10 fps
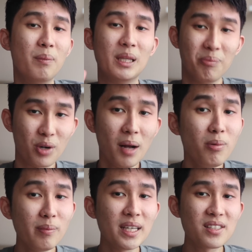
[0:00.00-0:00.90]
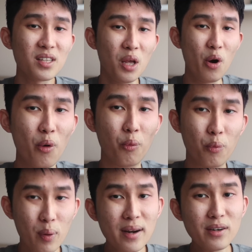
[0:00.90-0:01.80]
But the problem is,
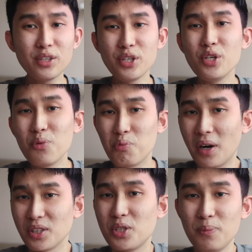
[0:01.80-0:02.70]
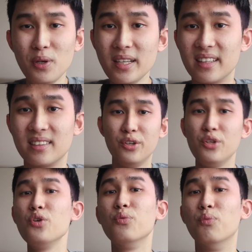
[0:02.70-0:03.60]
where do you want to put it? Do
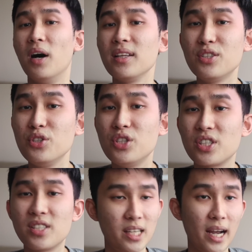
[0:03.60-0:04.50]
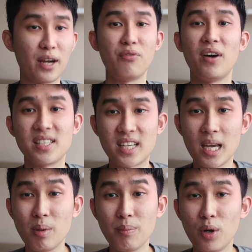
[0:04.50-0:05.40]
you want to just sacrifice
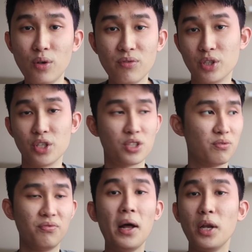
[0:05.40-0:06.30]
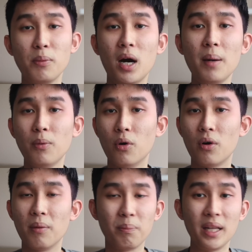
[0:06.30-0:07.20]
gaming mode for just volume up
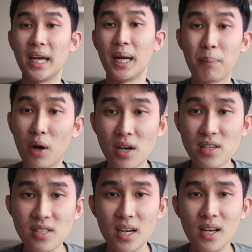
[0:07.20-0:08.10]
or play and pause?